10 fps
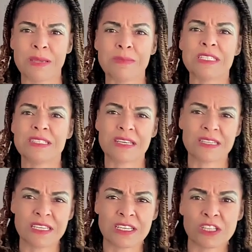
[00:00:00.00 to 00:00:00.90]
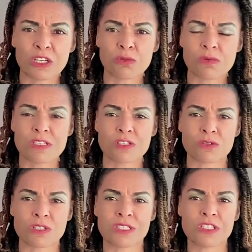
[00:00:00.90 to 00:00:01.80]
maybe studying their
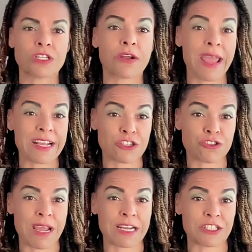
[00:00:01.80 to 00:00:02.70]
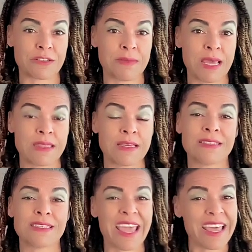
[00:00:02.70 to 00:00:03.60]
resources, their extraction
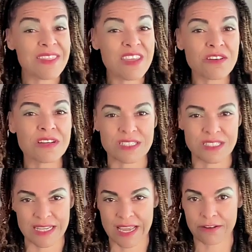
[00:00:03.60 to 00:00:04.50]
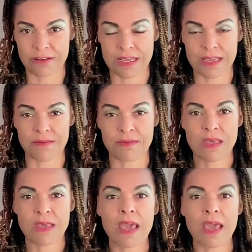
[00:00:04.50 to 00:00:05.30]
methods, and their integrity.